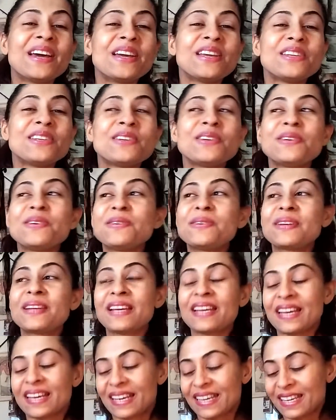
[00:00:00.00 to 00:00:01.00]
You
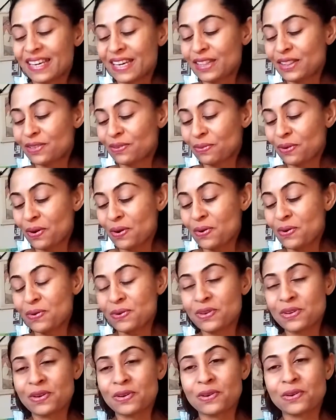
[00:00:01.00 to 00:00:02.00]
can
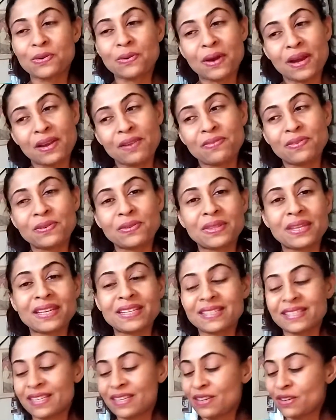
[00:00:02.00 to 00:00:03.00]
throw, quite a few
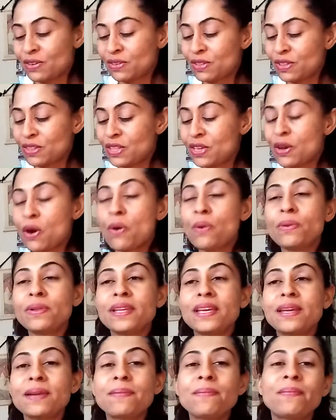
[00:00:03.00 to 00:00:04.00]
things in here. The
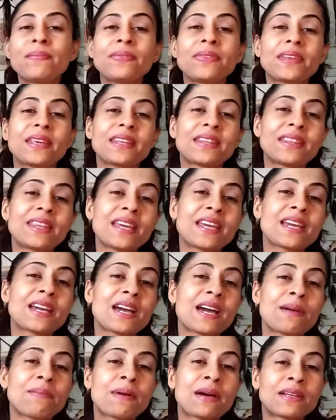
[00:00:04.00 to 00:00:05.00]
only thing
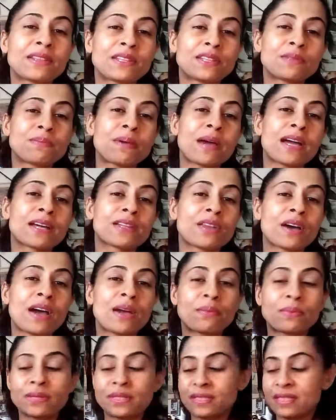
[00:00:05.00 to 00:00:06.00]
about this bag that I
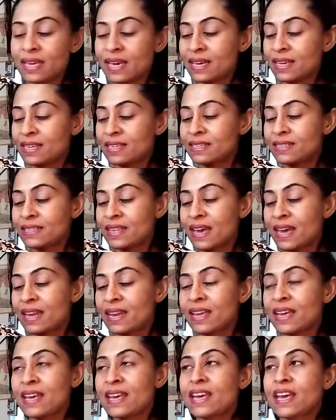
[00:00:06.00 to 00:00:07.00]
would say is that
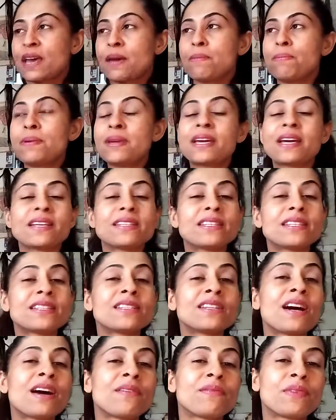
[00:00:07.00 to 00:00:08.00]
because it's
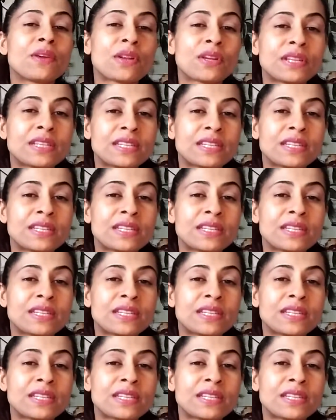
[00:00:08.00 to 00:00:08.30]
not very